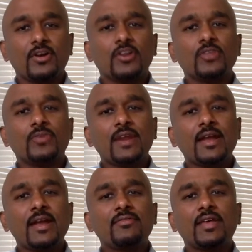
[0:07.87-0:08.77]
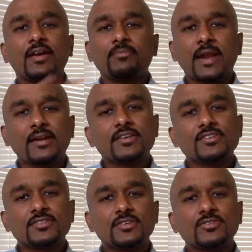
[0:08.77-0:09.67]
On the one hand, we have
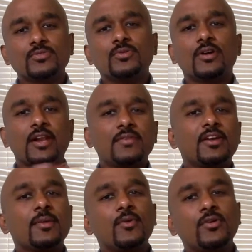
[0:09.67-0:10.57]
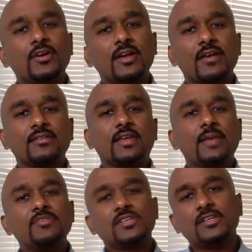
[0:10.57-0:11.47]
practitioners who are raving about it as the
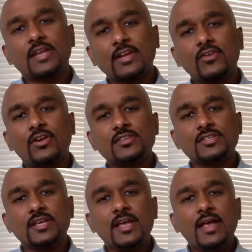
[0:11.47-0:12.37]
game changing technology,